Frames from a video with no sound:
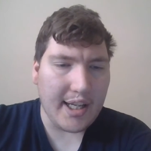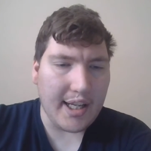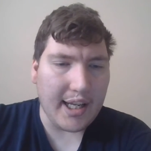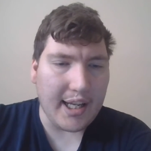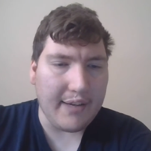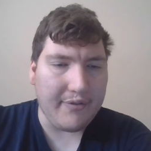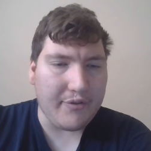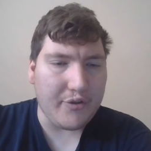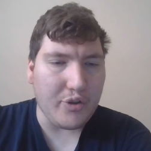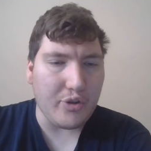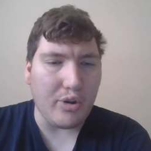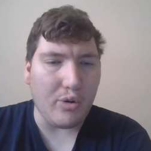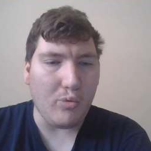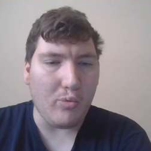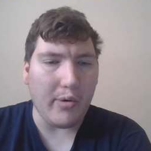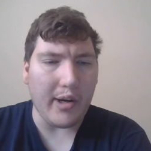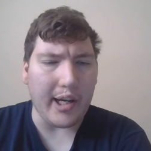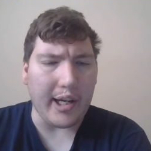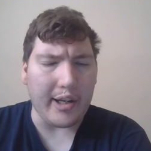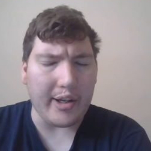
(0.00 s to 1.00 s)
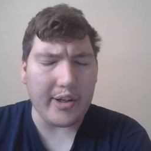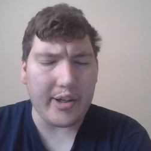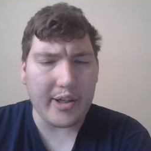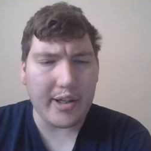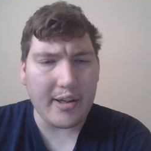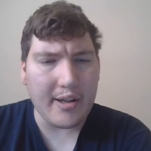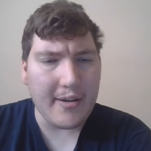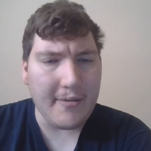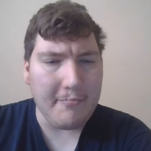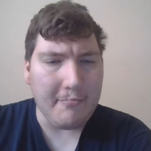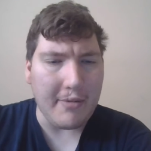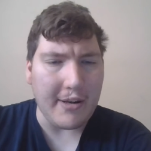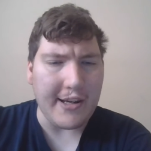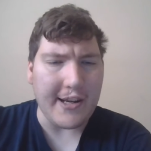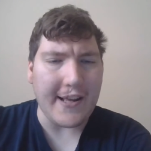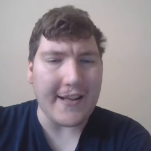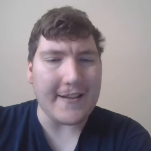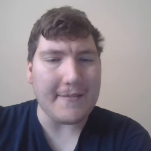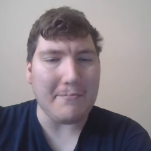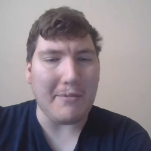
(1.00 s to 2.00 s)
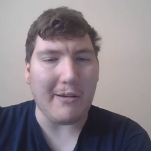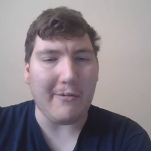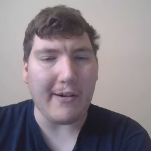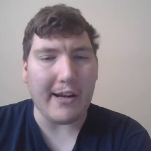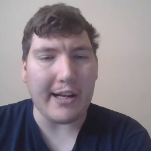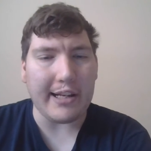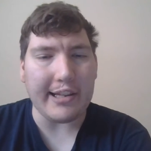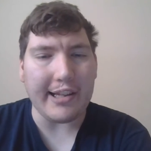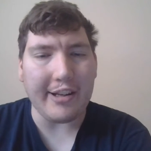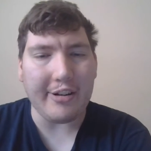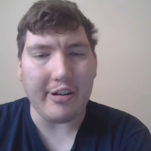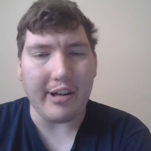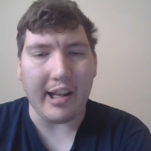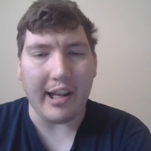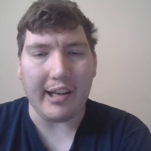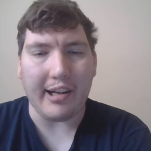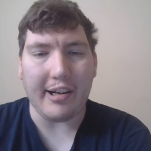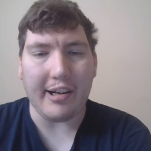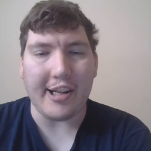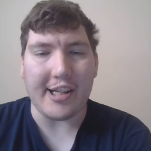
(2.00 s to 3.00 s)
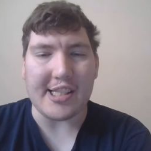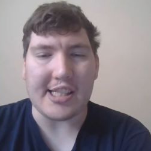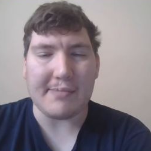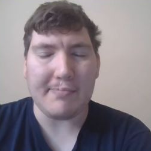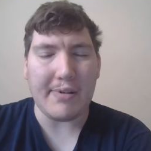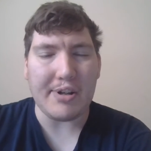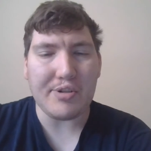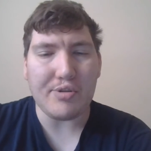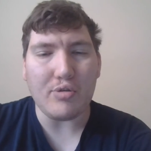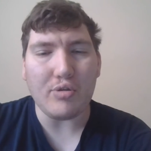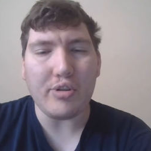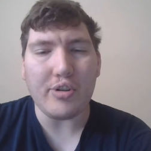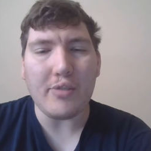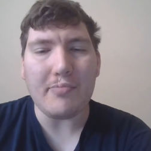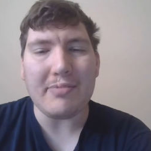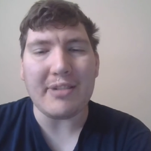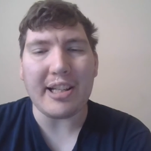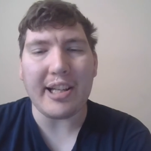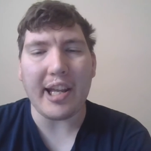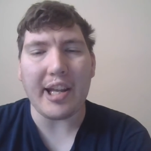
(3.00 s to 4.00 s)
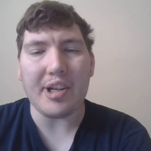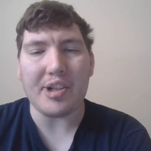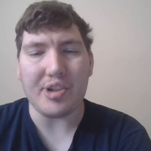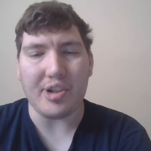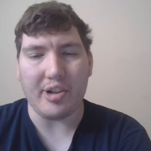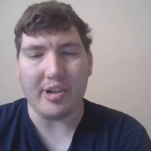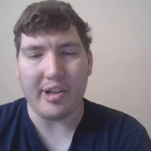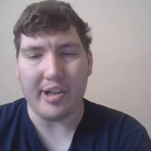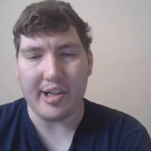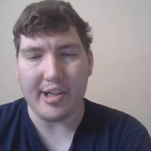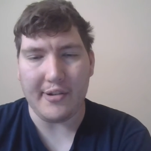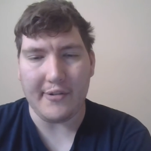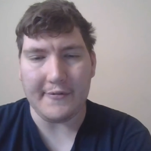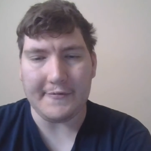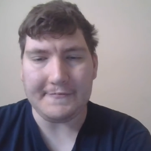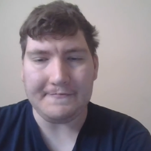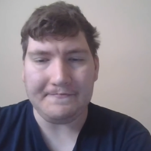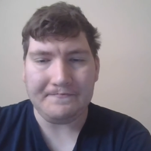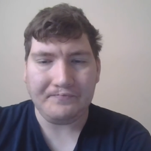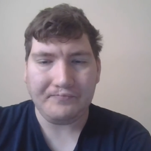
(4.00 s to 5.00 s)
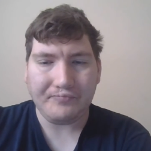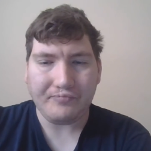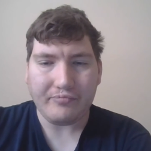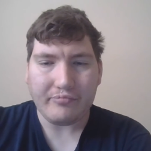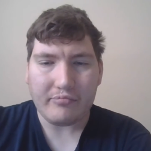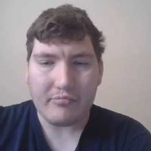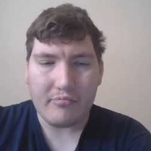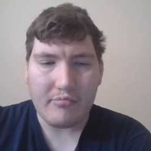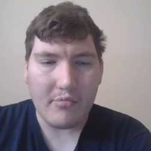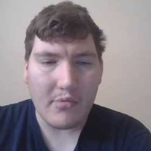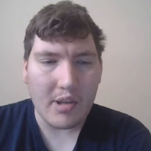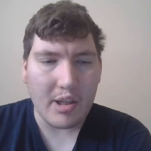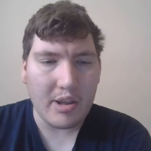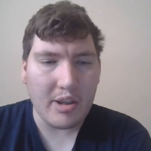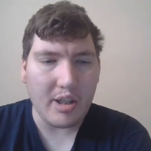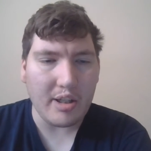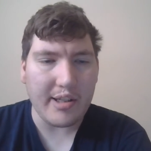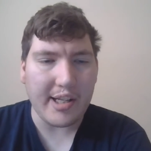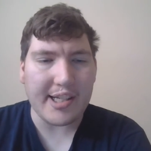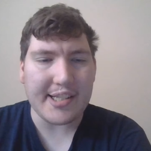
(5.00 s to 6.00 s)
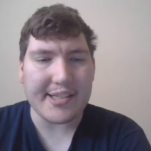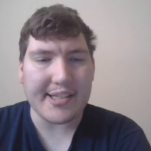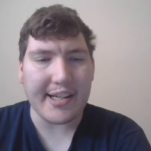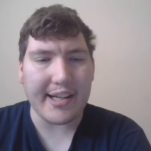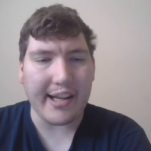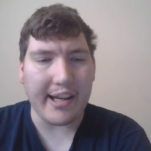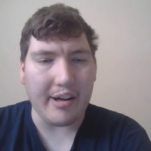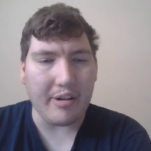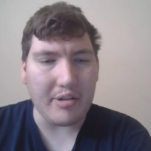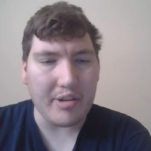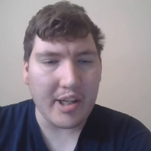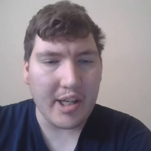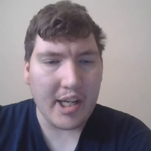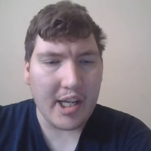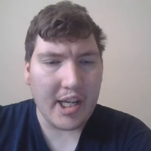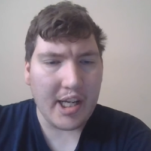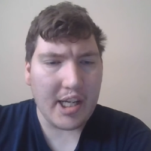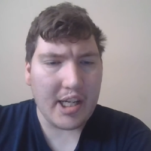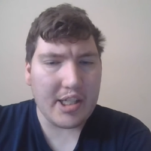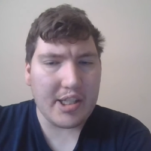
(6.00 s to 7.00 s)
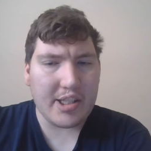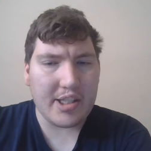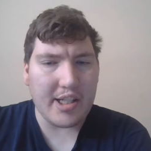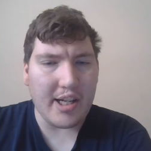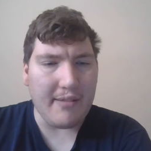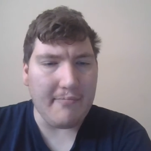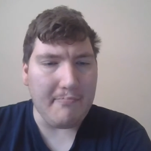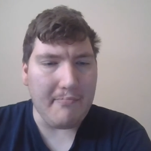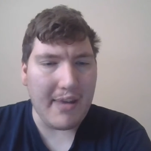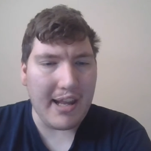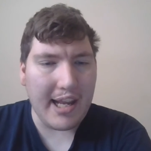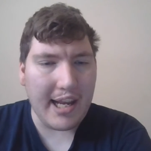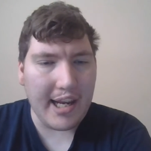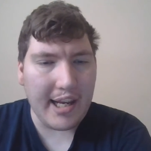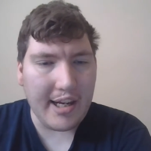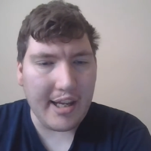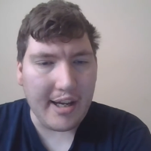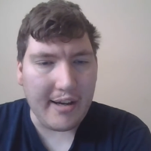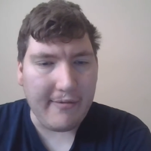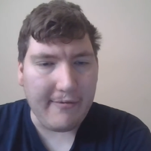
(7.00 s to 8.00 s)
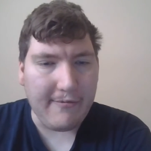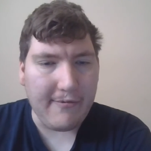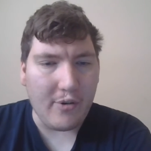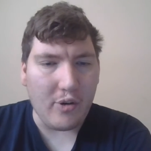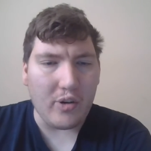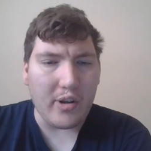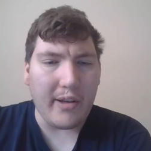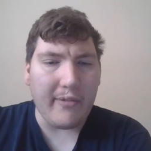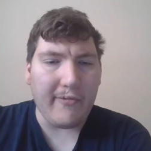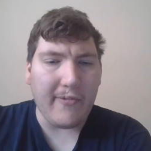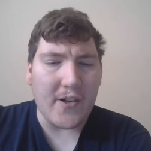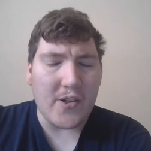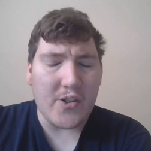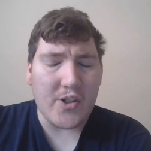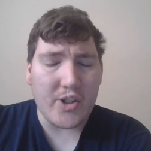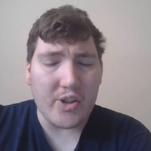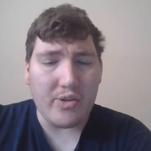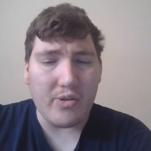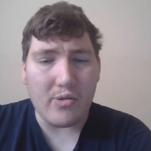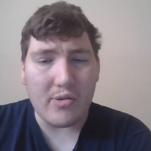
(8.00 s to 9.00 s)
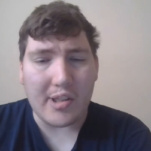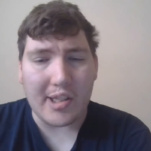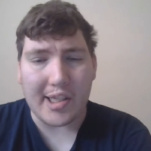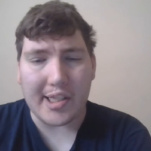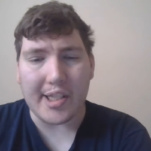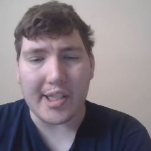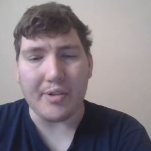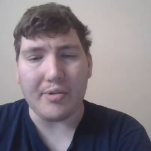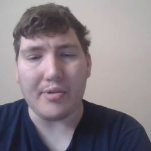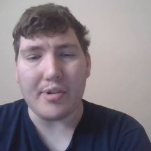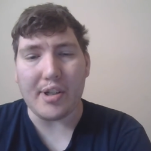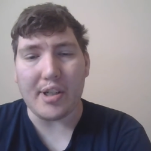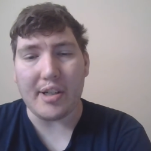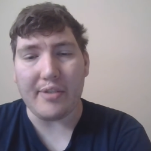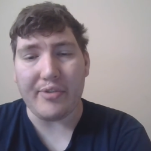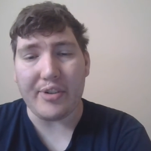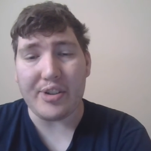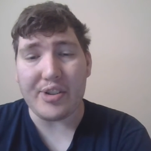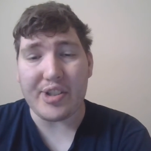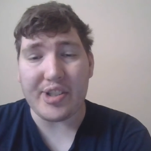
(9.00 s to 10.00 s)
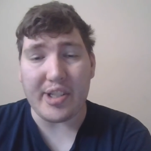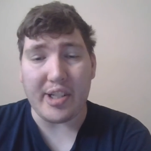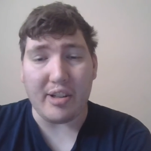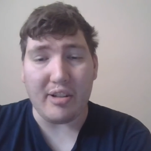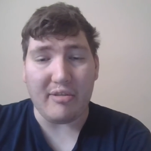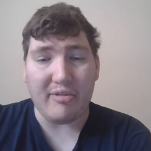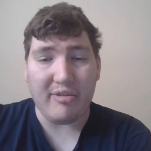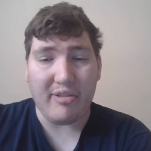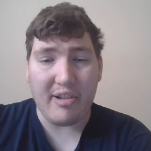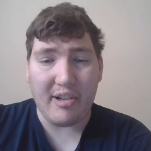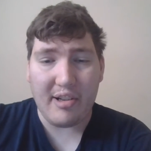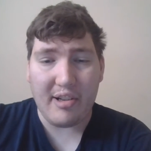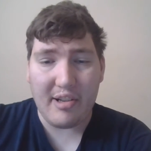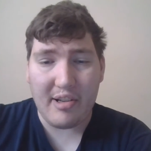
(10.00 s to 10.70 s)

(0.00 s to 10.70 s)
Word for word: After a week, Penelope finally created a special duplication gun. To test it out, she made a fully functional clone of herself.